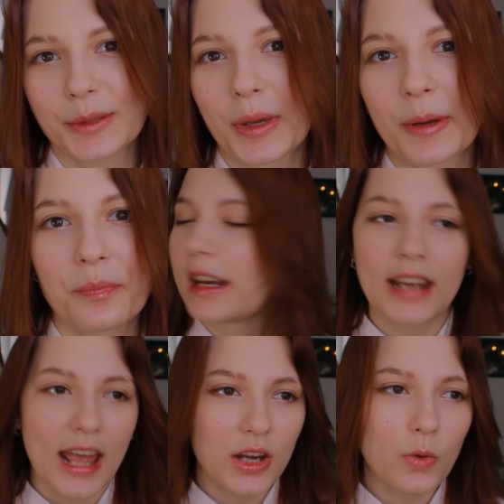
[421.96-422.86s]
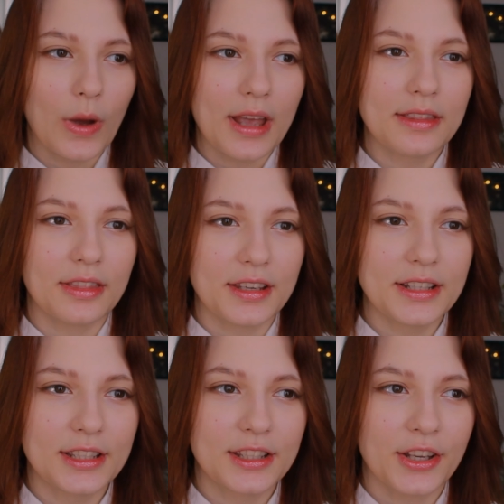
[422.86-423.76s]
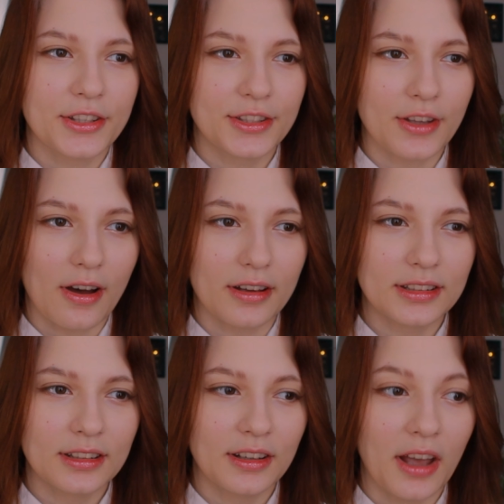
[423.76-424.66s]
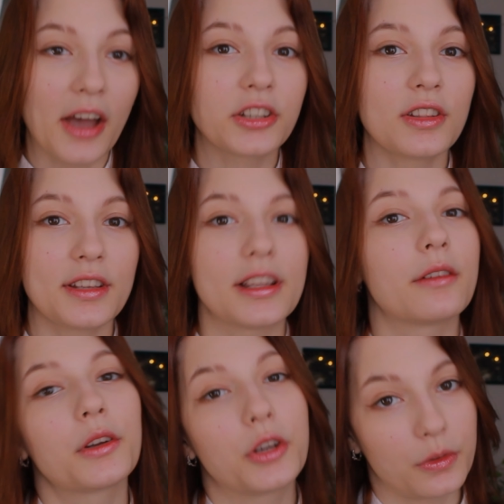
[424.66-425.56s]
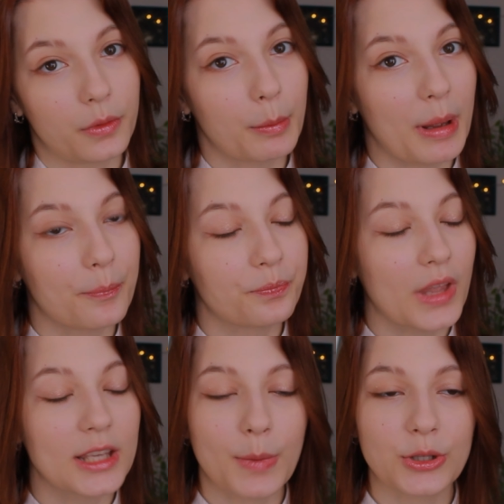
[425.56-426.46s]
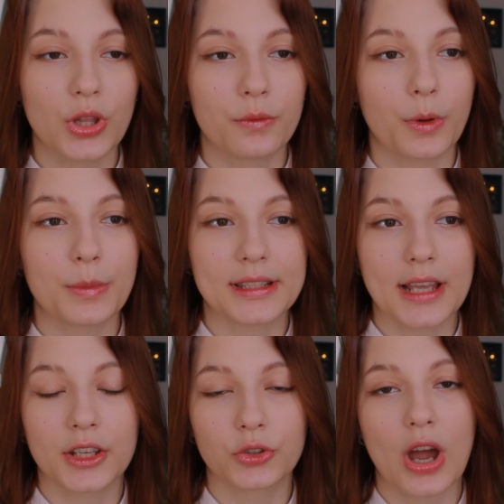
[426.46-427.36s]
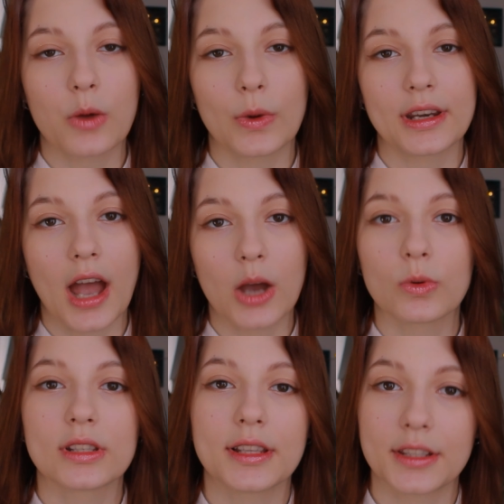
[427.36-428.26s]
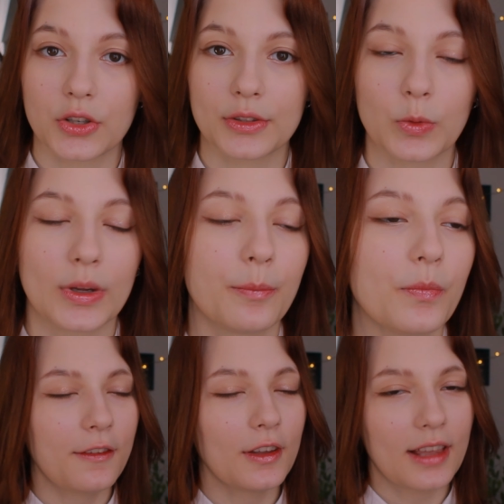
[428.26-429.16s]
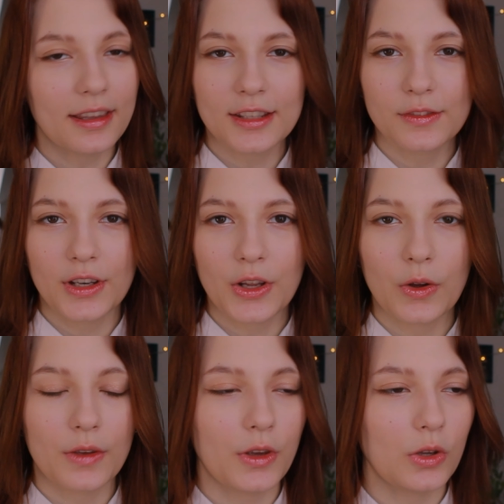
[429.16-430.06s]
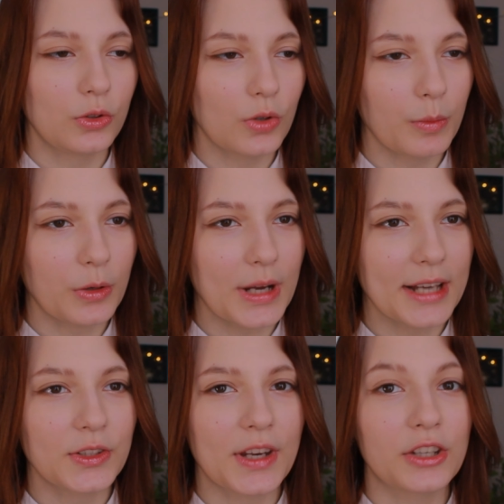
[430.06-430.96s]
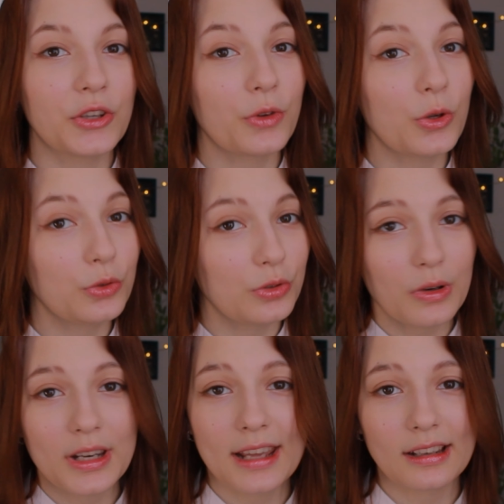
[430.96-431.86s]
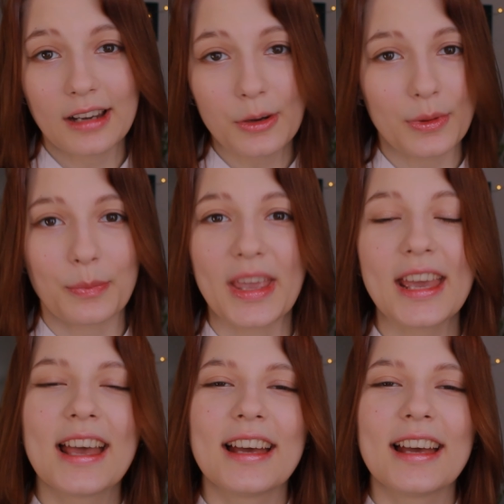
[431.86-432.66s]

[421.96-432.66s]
to me. But in any way, this song song um, actually sounded good for me especially from the second try when I was listening to it. If you liked this video, if you enjoyed my reaction, and if you enjoyed hanging out with me,